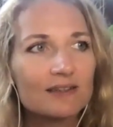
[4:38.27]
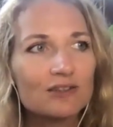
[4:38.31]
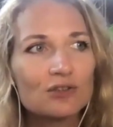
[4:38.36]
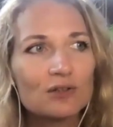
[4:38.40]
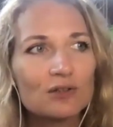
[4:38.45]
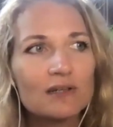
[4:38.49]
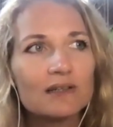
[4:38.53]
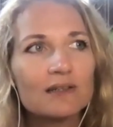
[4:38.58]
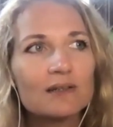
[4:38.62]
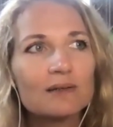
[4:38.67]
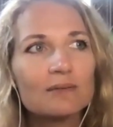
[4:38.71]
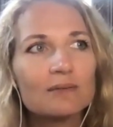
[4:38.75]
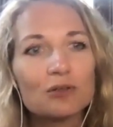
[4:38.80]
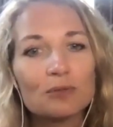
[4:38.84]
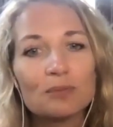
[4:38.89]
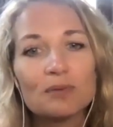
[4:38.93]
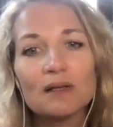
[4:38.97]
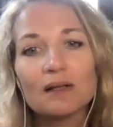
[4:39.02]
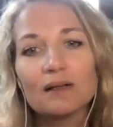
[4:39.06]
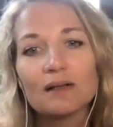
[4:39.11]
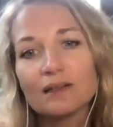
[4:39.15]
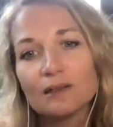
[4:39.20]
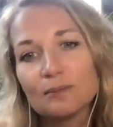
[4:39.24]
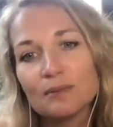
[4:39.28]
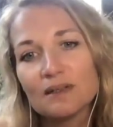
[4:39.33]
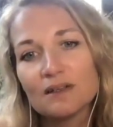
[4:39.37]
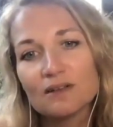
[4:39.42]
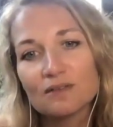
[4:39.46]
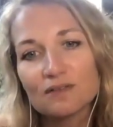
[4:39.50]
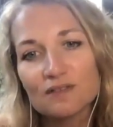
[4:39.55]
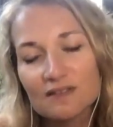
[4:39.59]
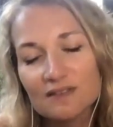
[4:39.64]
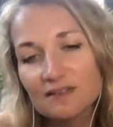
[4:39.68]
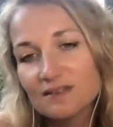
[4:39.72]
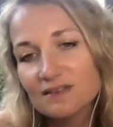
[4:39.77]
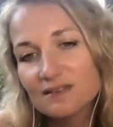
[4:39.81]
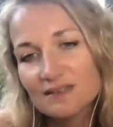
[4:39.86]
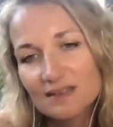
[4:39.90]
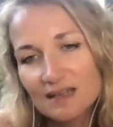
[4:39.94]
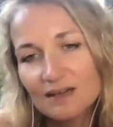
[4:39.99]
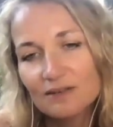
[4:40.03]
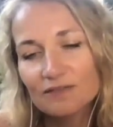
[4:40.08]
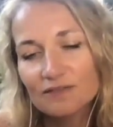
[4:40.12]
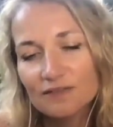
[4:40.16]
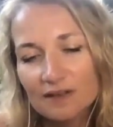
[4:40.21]
to be a little bit
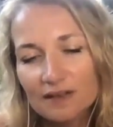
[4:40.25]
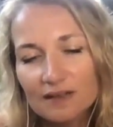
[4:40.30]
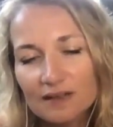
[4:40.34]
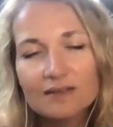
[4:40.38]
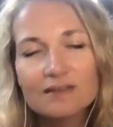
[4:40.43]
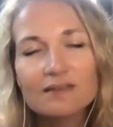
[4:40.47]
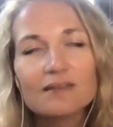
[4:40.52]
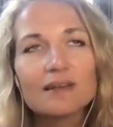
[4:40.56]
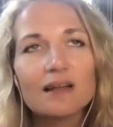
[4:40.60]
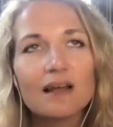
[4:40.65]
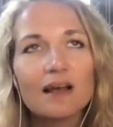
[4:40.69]
sick of it.